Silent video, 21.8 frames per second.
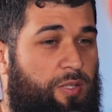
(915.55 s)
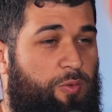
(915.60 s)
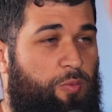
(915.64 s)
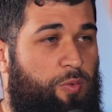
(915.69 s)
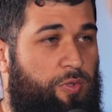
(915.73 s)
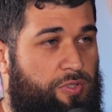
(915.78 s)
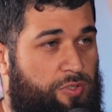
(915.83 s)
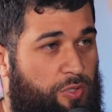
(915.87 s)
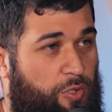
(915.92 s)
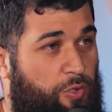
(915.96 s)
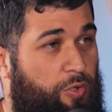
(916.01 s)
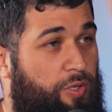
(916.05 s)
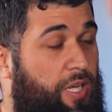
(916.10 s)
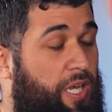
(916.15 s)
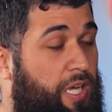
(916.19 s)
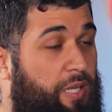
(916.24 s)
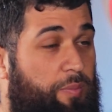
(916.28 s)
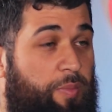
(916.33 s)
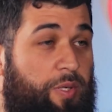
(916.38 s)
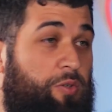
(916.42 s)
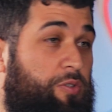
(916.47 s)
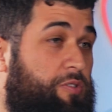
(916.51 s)
it was
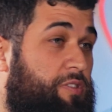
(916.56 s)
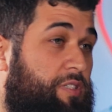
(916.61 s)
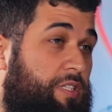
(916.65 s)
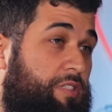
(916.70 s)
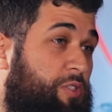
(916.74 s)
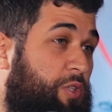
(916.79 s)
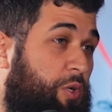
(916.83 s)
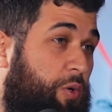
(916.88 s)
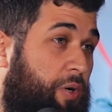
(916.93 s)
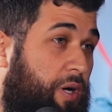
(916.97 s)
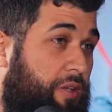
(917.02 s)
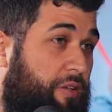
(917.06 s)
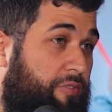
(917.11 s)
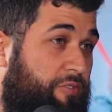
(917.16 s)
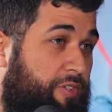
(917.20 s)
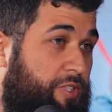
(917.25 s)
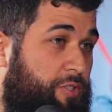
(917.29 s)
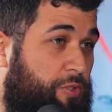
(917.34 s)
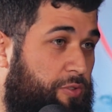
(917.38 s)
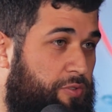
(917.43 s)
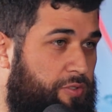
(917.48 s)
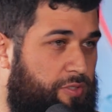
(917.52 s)
online because there's no other
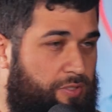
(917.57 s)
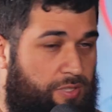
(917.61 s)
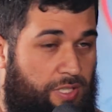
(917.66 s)
resource.